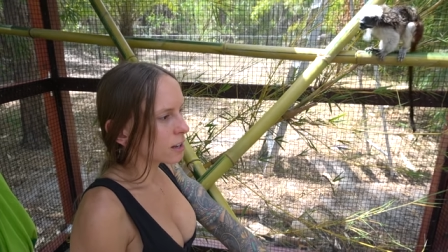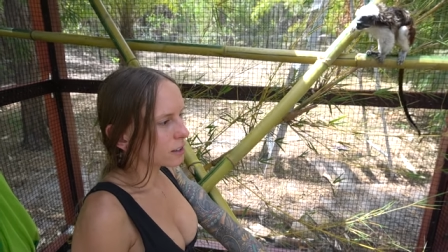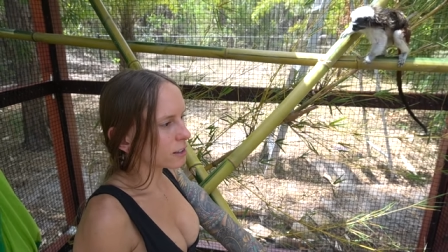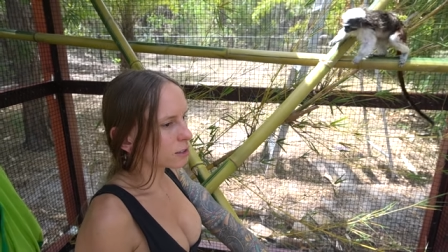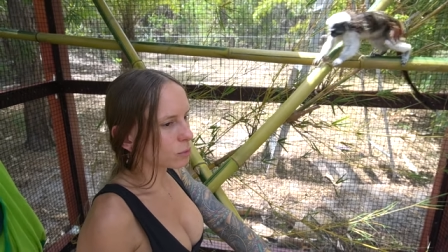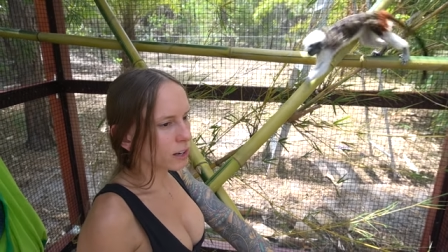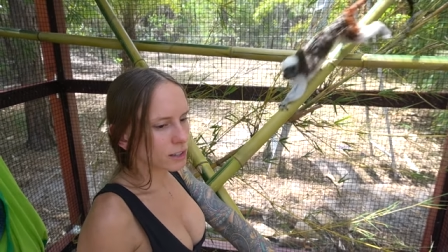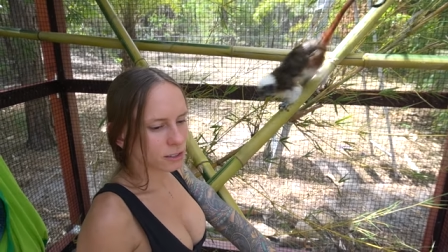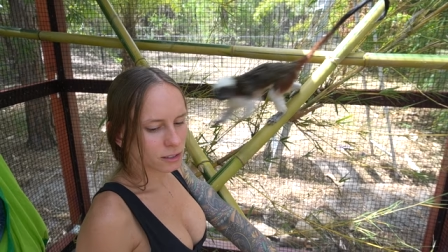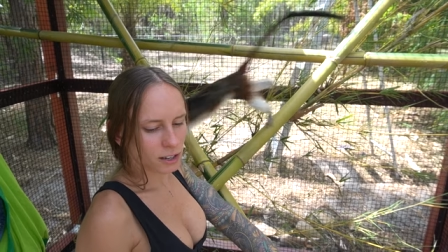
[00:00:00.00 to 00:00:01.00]
This way,
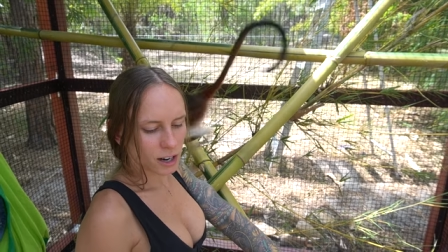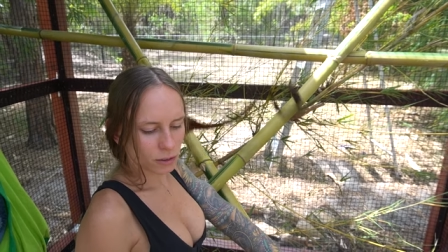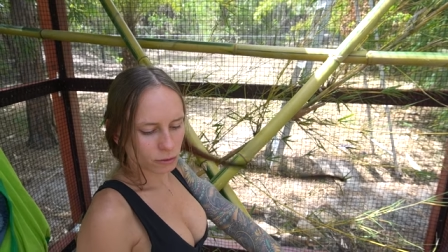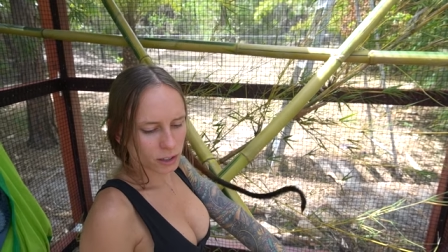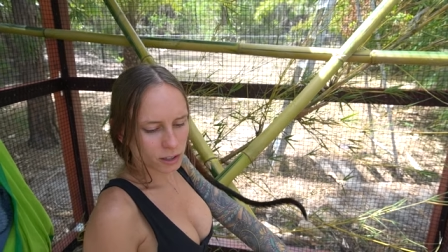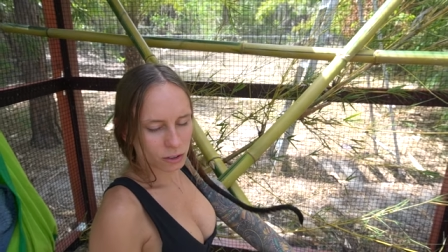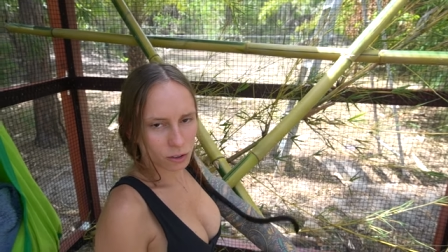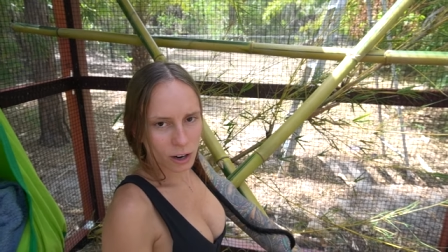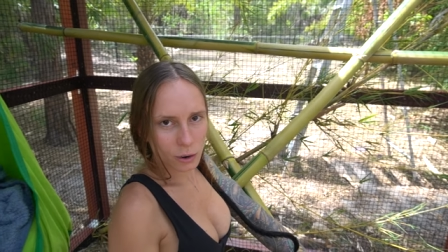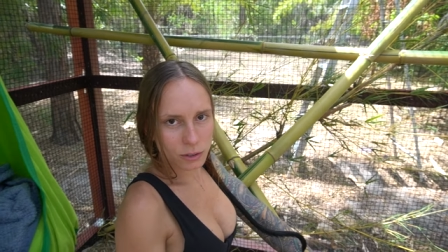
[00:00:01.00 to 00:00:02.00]
this is kind of like
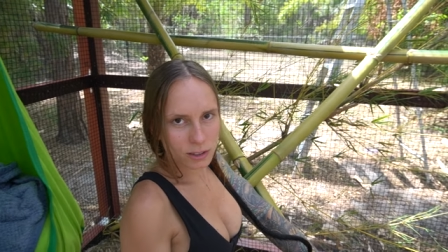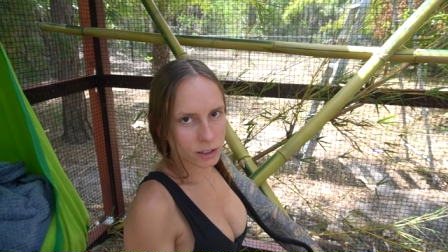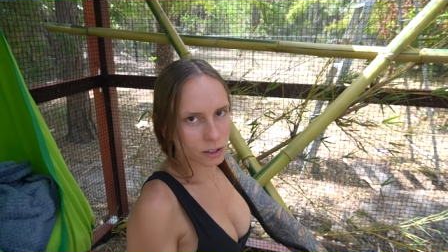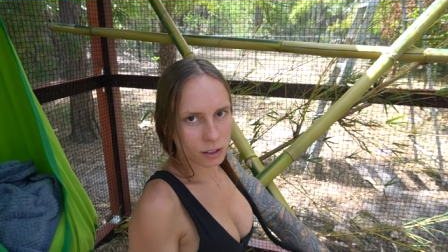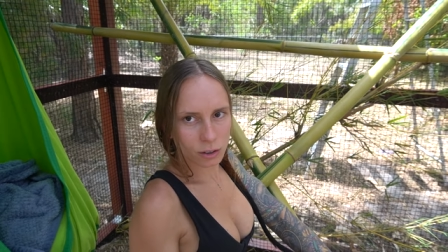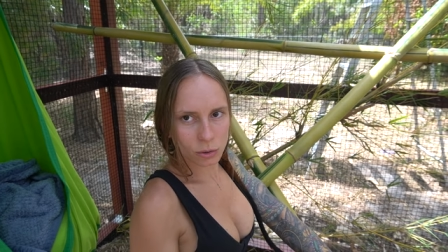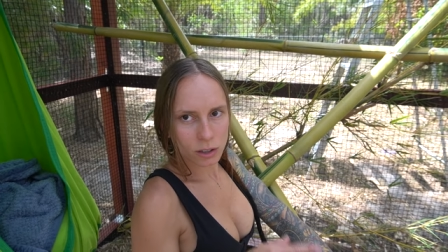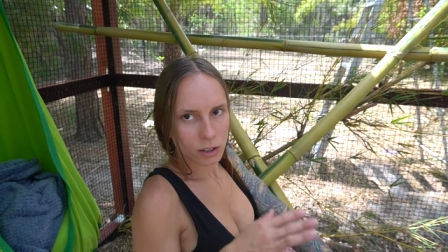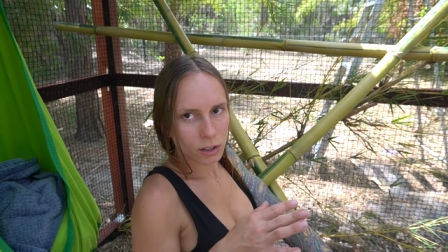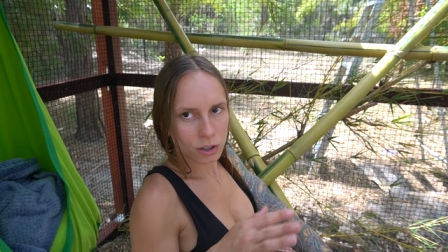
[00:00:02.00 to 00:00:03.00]
ground zero,
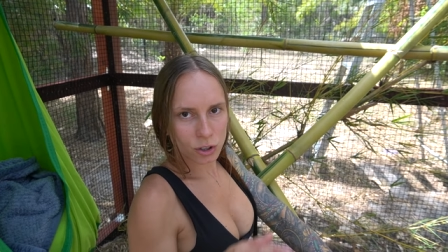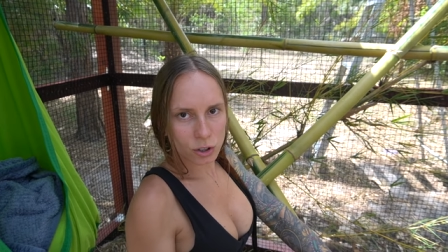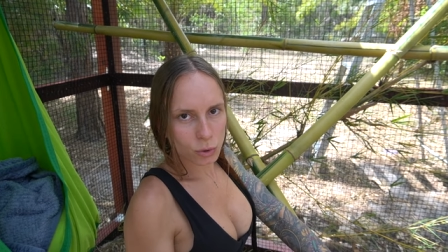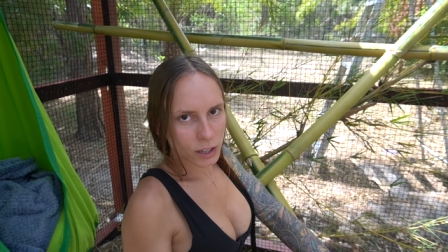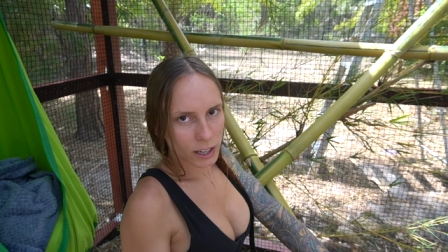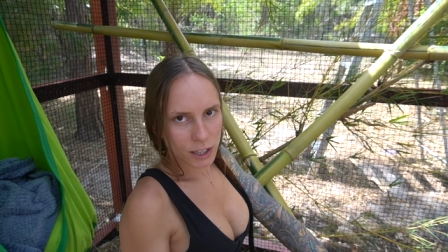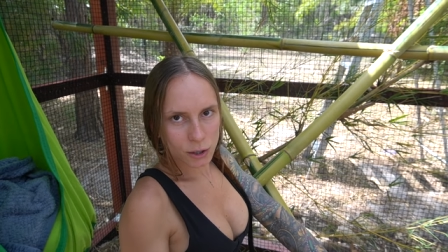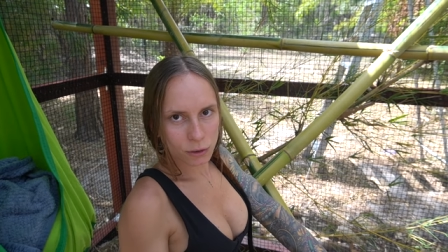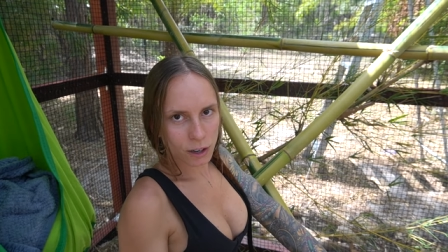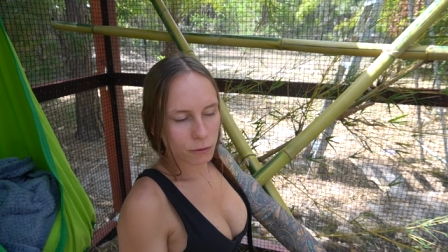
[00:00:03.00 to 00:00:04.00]
oh, new
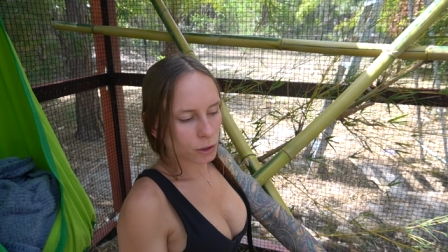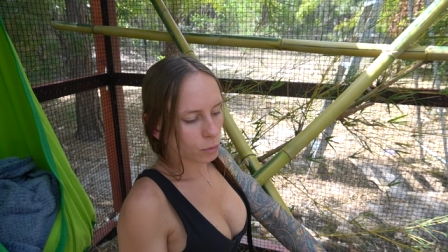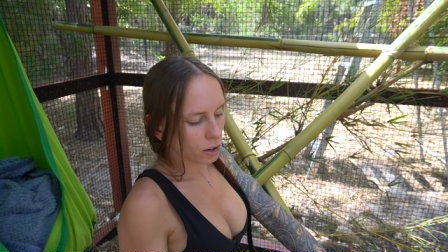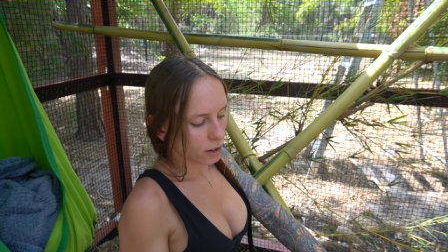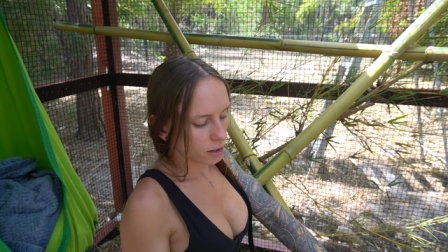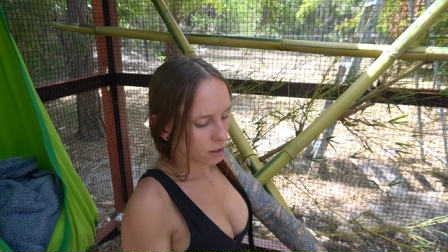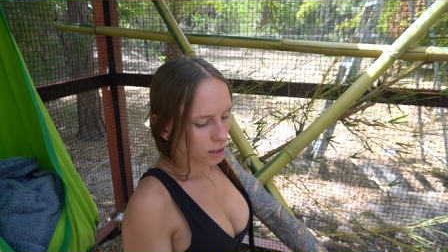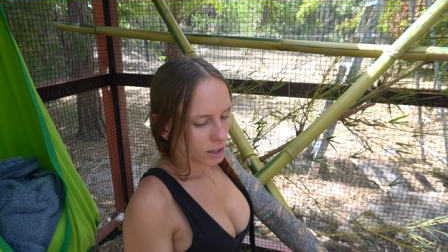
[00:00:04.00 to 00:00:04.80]
cage for everyone,